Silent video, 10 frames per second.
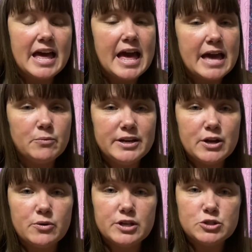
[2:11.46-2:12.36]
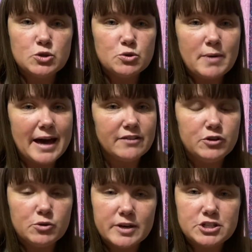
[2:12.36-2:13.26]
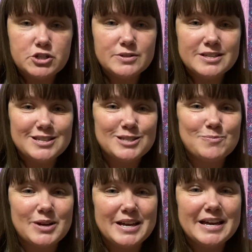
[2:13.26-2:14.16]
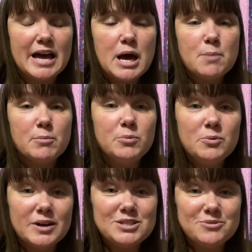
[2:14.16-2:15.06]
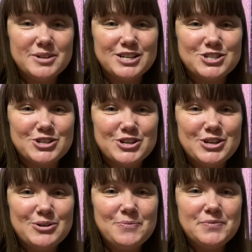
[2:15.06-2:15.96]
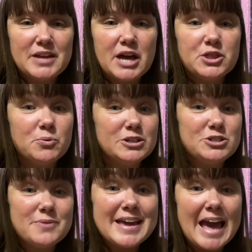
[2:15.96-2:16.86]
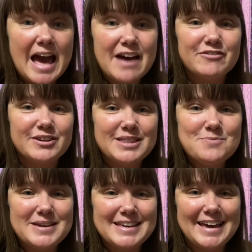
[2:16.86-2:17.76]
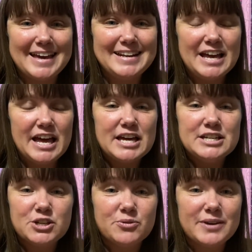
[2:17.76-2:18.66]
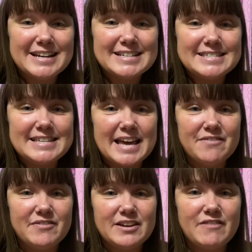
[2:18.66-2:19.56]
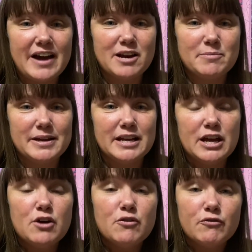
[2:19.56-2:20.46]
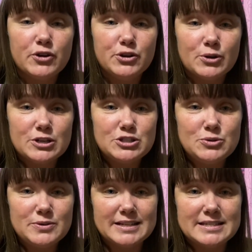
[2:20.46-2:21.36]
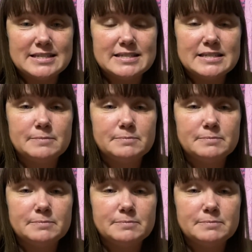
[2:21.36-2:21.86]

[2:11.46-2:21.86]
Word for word: And we know that Zoom had a few issues in the spring, but we want to reassure you that we're doing everything we can to create a safe environment for your students.